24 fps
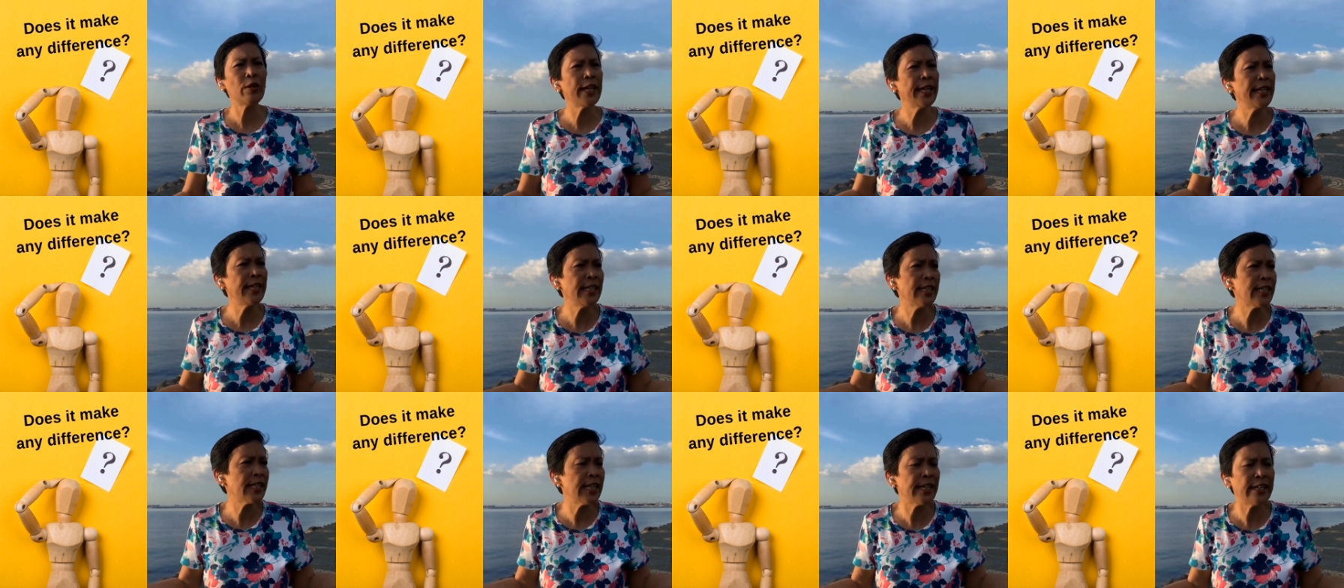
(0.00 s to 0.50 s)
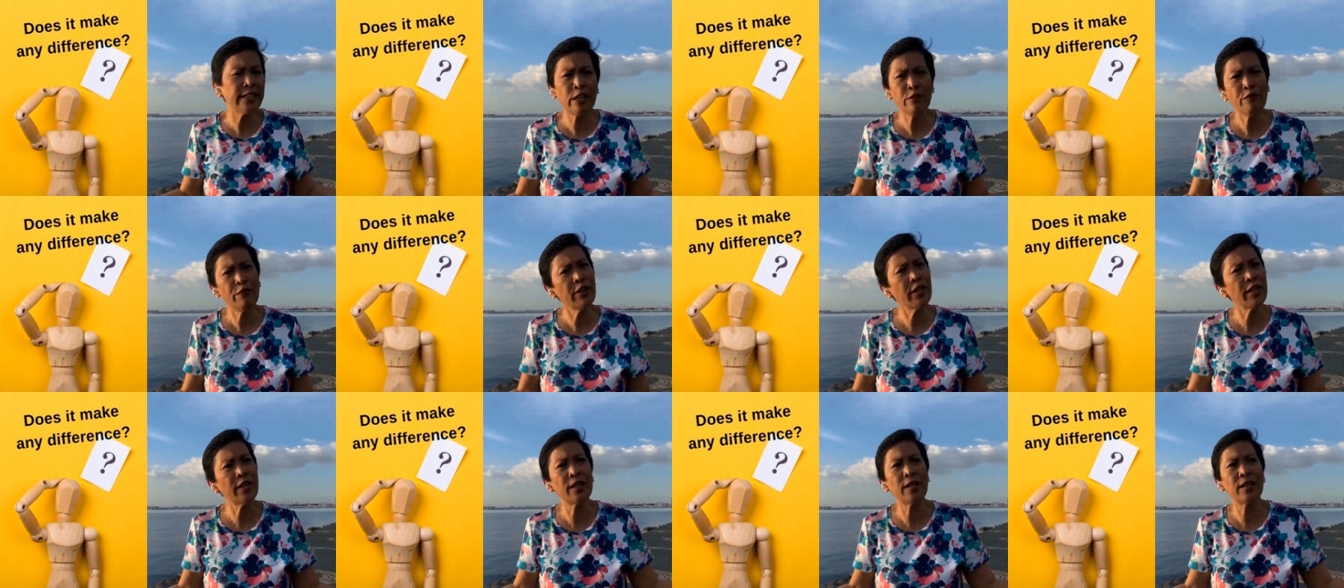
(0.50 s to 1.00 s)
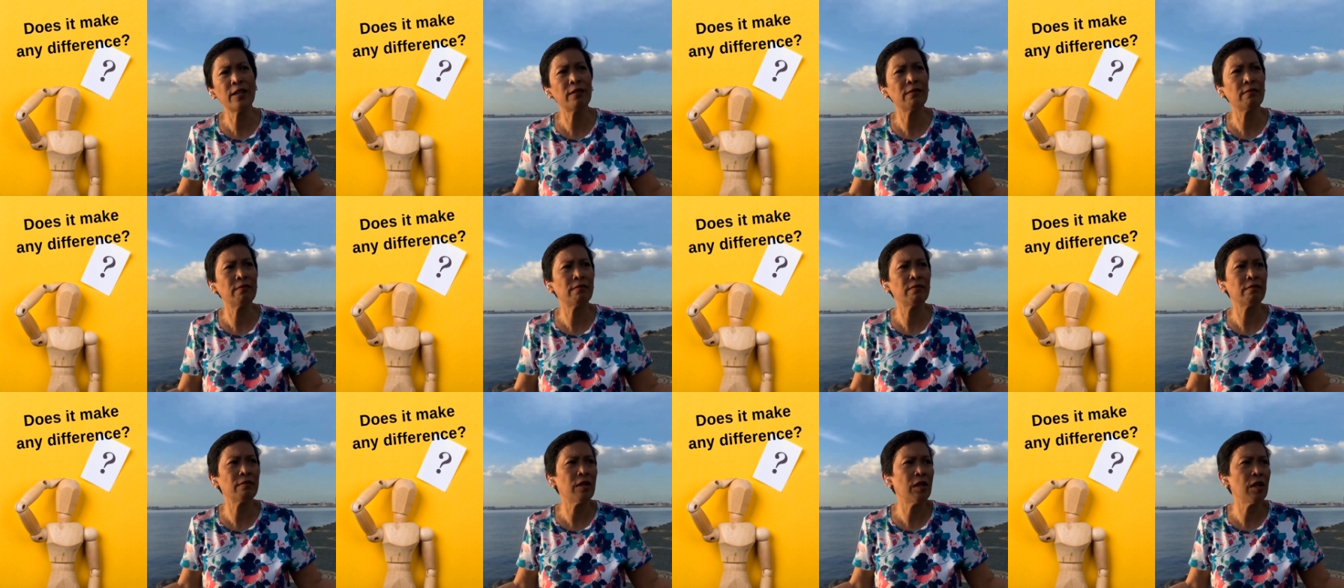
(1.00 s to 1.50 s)

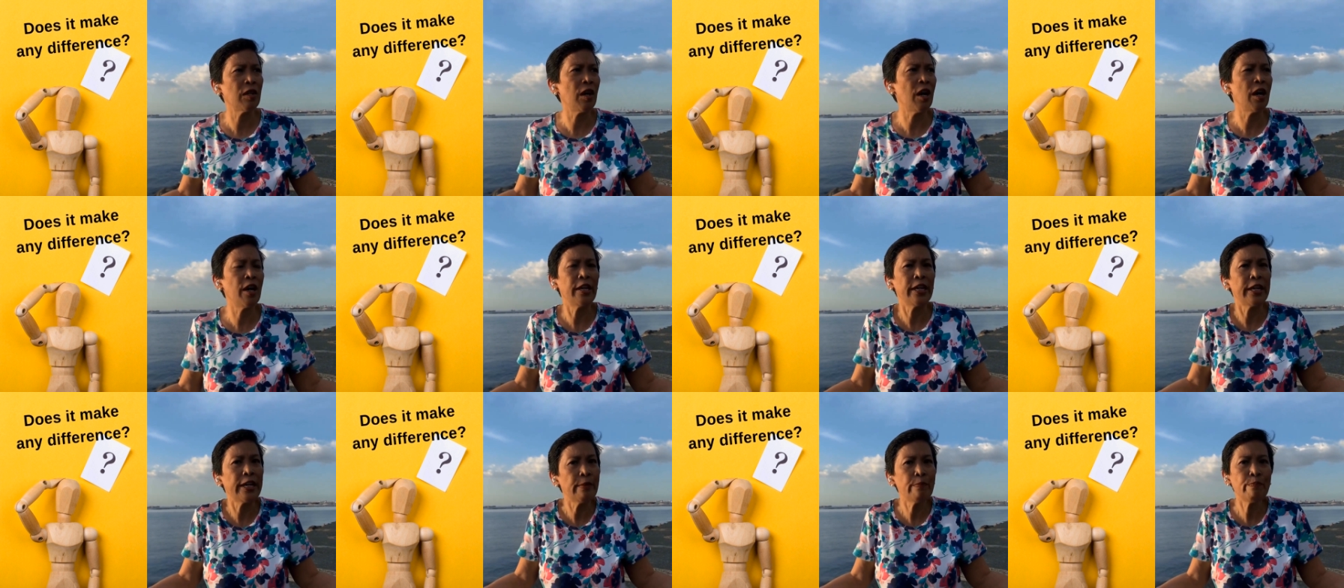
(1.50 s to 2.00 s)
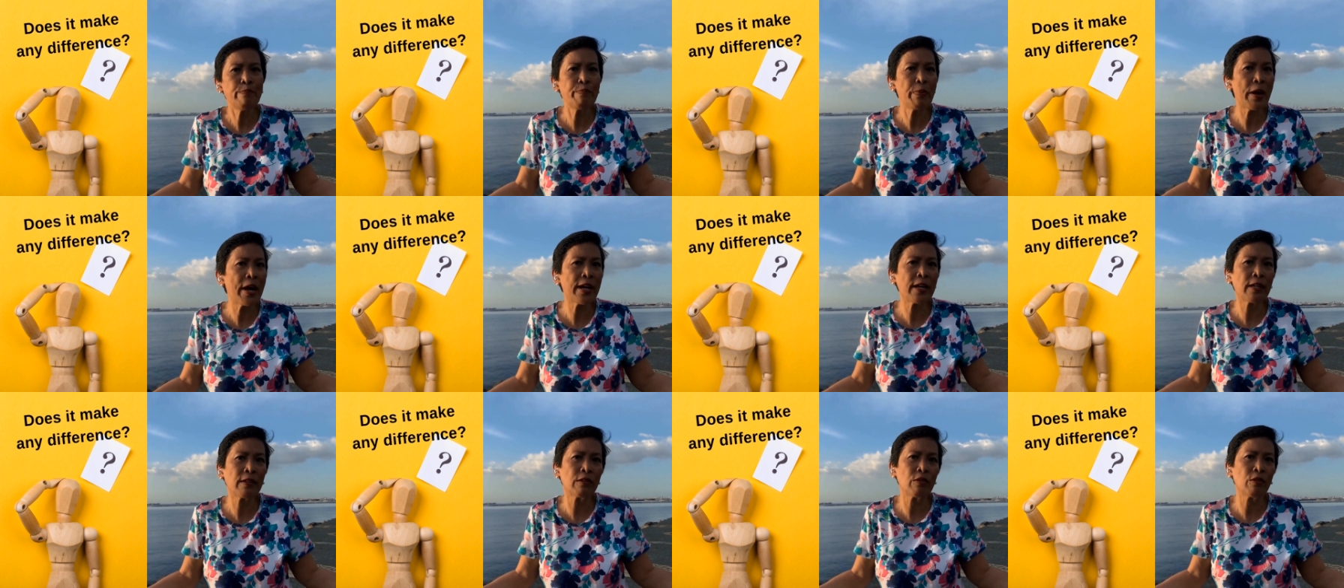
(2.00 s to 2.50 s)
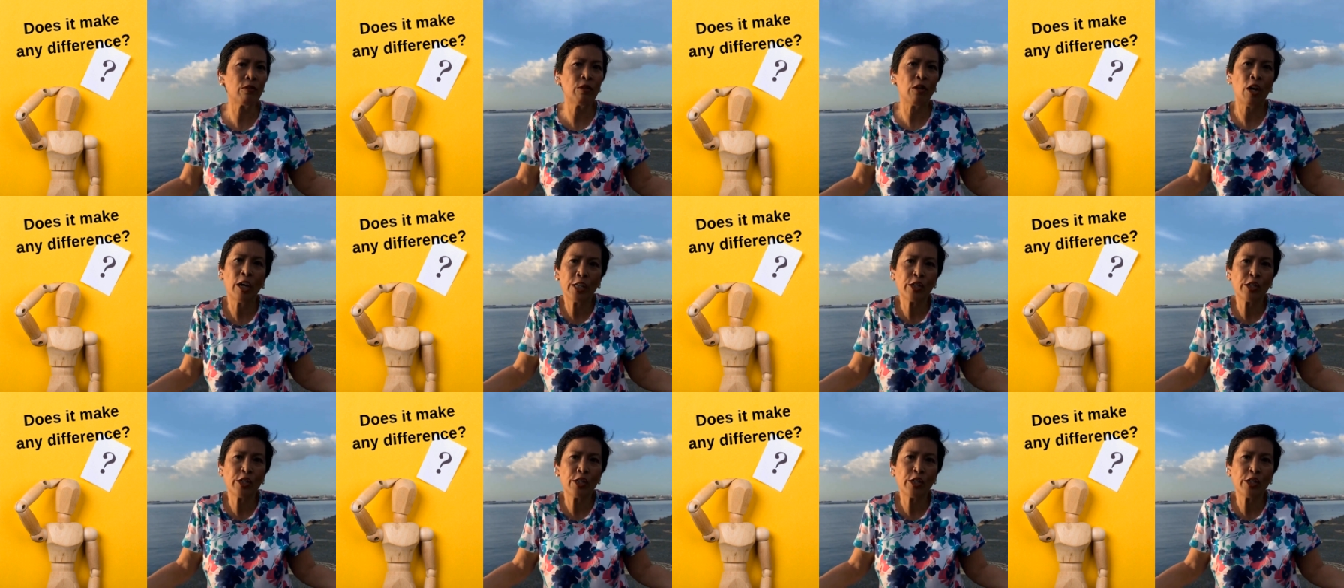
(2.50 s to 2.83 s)
insignificant, our impact on our